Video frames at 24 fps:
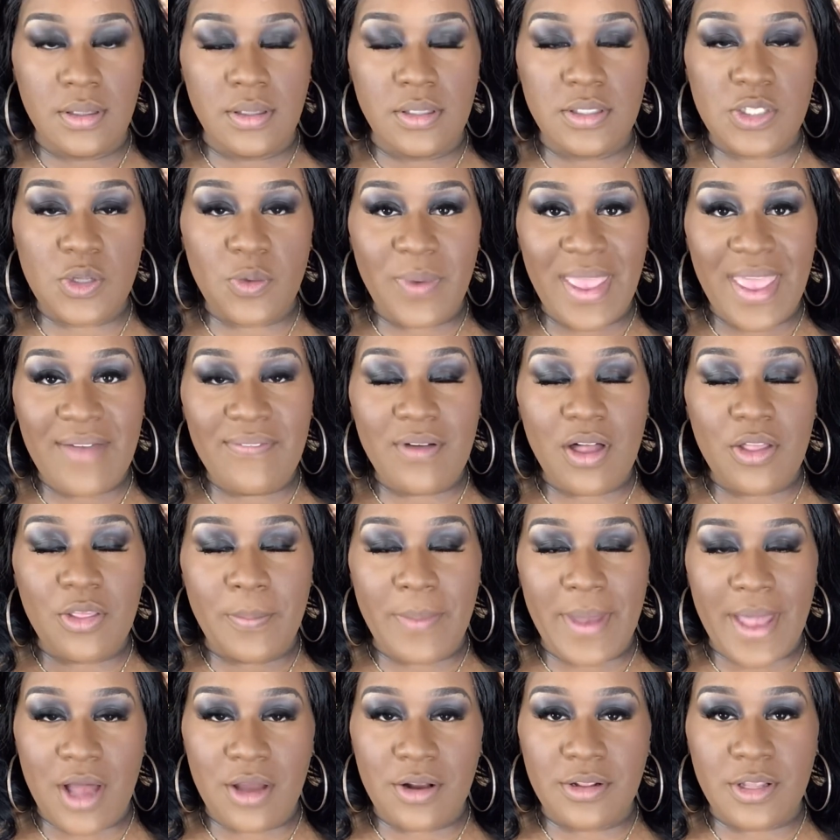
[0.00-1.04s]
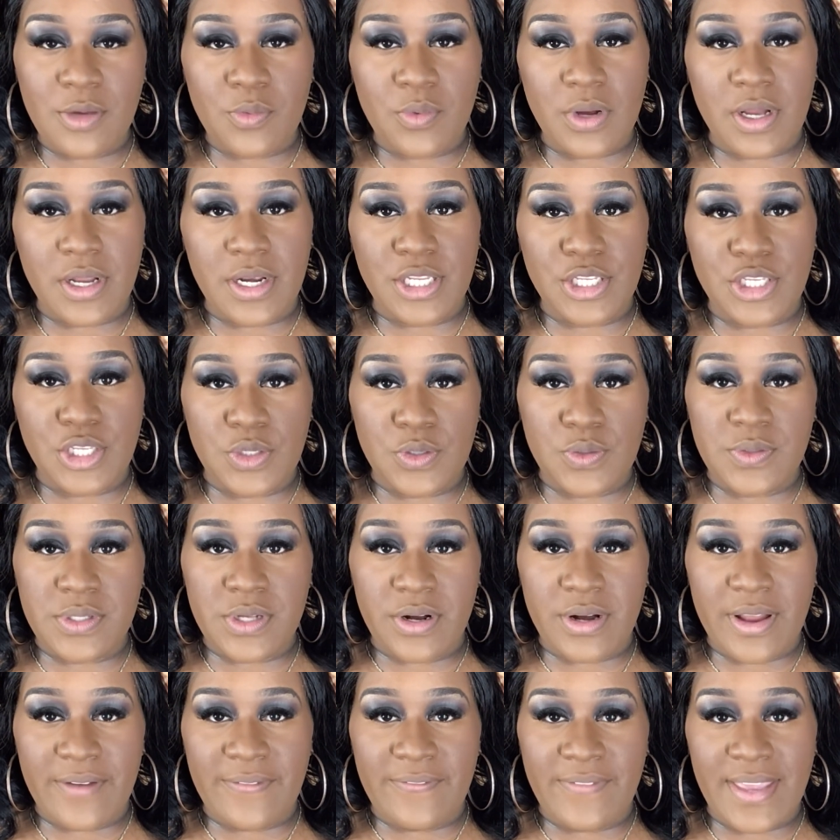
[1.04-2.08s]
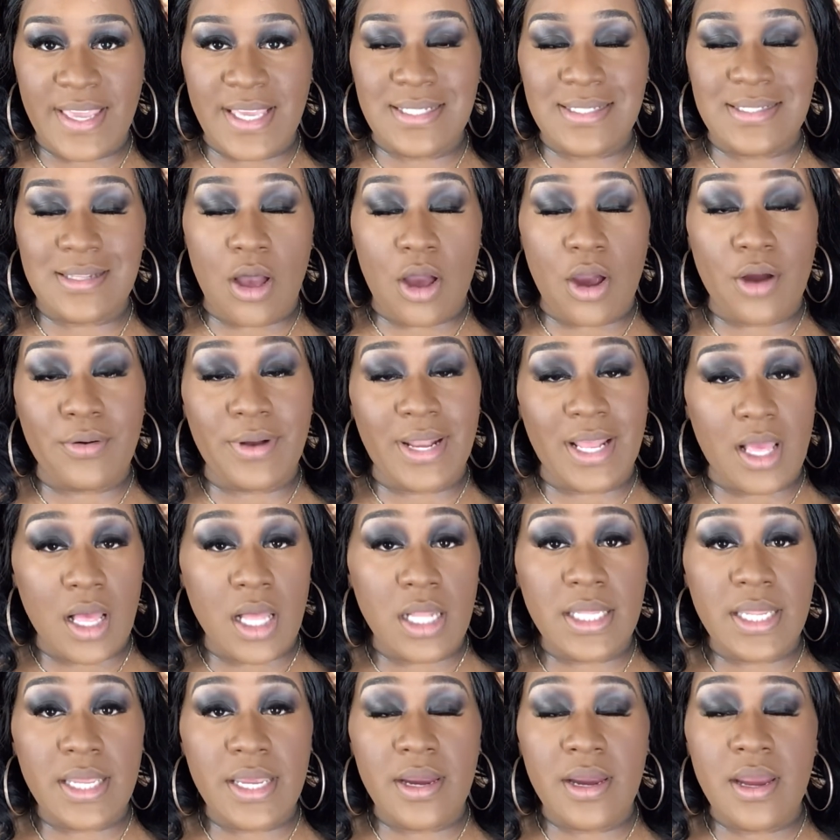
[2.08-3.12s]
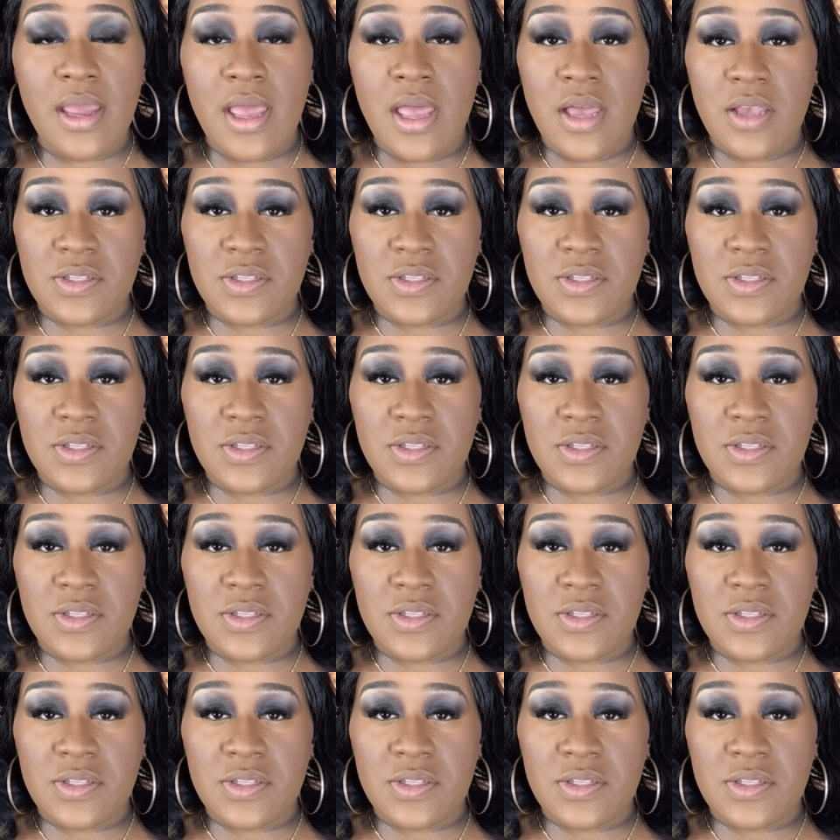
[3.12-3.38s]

So we have all the powder that we're going to use on our face already on there.